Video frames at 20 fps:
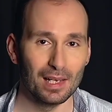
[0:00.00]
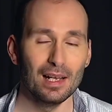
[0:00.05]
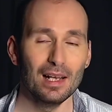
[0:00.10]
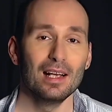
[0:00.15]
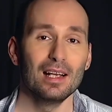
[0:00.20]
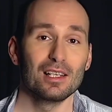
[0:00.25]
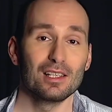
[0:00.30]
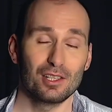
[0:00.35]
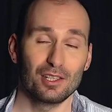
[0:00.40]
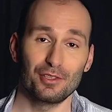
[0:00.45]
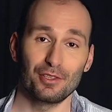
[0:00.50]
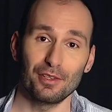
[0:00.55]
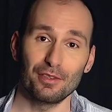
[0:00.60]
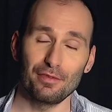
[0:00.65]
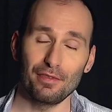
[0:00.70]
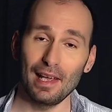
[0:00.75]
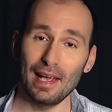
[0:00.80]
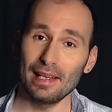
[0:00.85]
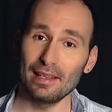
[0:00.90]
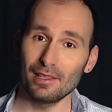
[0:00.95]
So don't
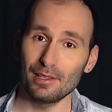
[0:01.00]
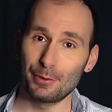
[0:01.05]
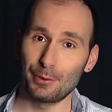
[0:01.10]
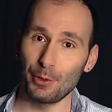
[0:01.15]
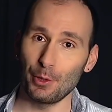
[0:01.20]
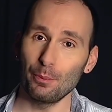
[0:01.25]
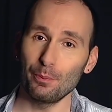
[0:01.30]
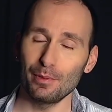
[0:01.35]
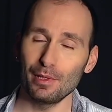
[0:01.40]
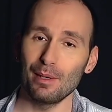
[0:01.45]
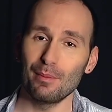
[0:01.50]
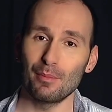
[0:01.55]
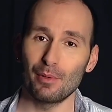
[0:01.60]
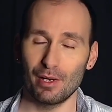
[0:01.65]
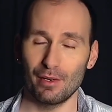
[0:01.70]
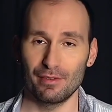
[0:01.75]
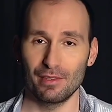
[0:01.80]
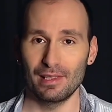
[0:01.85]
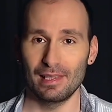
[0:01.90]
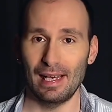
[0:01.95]
forget the top number
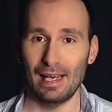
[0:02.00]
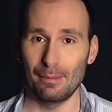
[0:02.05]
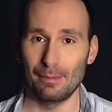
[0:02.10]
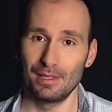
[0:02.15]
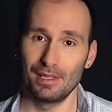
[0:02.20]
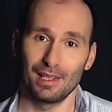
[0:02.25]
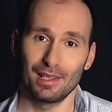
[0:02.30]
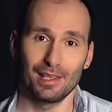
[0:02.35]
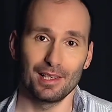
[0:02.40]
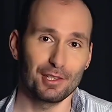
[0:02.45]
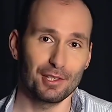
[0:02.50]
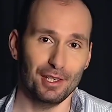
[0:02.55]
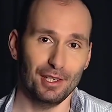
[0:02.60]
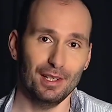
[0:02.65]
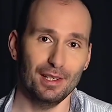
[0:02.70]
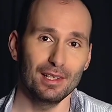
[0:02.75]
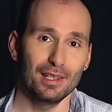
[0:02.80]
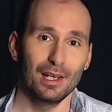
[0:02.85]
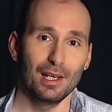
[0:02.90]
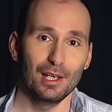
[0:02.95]
of the time
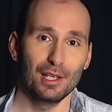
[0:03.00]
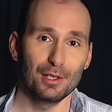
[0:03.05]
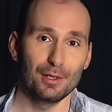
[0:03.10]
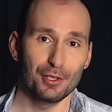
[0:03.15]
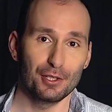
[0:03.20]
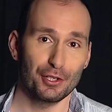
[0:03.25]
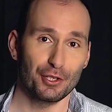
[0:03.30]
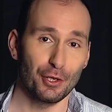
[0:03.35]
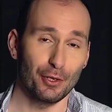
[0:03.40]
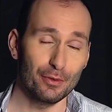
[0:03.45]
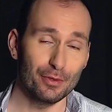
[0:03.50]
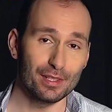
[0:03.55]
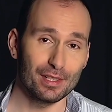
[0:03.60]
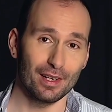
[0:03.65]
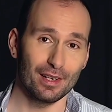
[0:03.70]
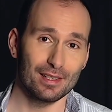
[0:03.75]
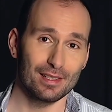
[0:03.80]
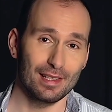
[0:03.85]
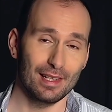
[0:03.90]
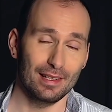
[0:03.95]
signature shows
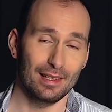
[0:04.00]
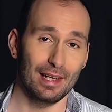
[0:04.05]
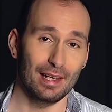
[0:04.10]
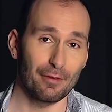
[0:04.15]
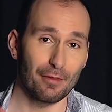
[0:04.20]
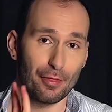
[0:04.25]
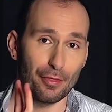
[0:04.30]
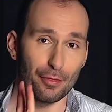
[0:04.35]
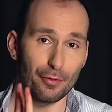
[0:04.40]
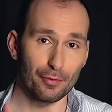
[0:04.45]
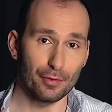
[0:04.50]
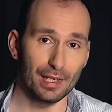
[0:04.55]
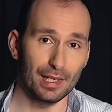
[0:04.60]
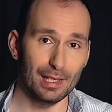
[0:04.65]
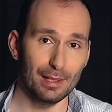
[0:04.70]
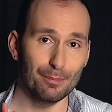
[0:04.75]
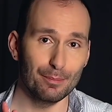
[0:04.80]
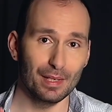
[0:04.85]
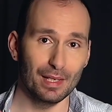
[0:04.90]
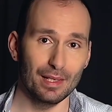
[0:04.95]
us that there are
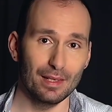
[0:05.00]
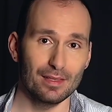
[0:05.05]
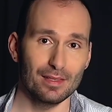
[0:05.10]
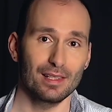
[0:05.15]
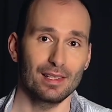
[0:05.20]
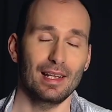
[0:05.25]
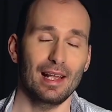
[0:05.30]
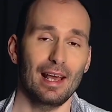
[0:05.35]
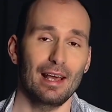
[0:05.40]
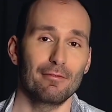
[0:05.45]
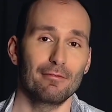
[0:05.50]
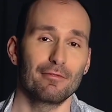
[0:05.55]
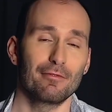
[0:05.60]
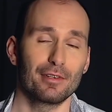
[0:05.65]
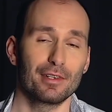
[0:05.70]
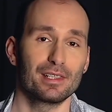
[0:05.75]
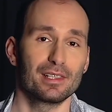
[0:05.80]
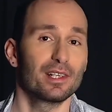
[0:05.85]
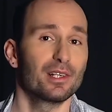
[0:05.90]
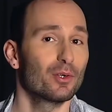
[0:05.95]
3 beats in
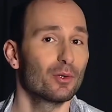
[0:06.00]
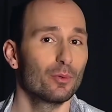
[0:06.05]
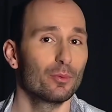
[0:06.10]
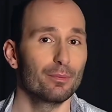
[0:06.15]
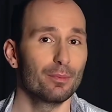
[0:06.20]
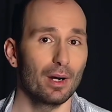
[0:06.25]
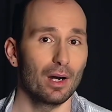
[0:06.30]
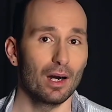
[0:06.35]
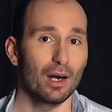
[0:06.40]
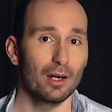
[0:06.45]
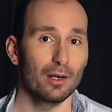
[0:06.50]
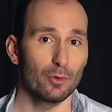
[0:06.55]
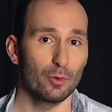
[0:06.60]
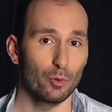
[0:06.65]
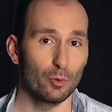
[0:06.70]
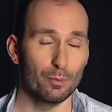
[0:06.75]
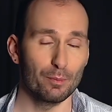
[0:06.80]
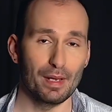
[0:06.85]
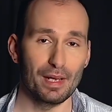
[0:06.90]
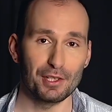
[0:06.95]
every single bar
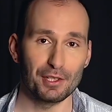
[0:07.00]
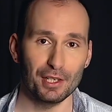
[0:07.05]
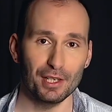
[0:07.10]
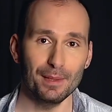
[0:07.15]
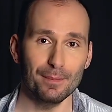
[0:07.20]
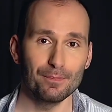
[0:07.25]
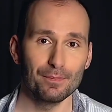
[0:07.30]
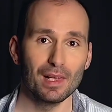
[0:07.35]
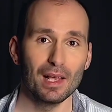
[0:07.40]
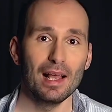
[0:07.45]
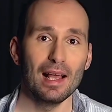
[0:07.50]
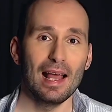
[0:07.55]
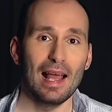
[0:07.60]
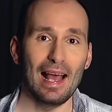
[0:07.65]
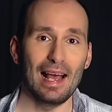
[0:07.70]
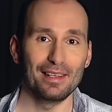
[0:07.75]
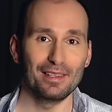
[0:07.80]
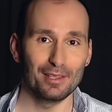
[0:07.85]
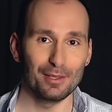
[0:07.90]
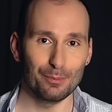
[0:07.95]
or measure,
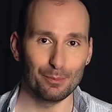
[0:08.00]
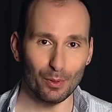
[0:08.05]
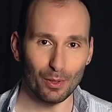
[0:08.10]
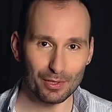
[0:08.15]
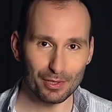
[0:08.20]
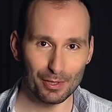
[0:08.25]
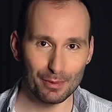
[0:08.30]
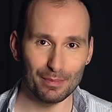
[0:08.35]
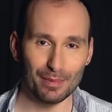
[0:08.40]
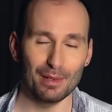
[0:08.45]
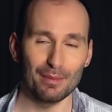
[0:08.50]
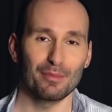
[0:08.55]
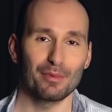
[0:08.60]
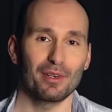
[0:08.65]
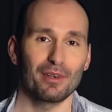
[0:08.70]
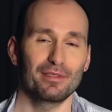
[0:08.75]
and the bottom number of the